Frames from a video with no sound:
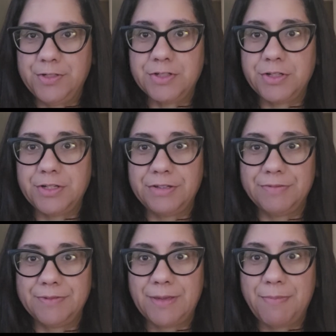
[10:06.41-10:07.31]

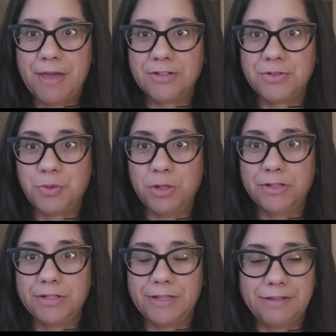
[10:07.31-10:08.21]
gonna get back to
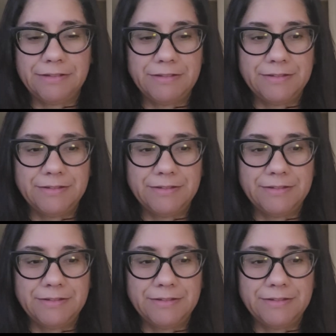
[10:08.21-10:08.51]
work and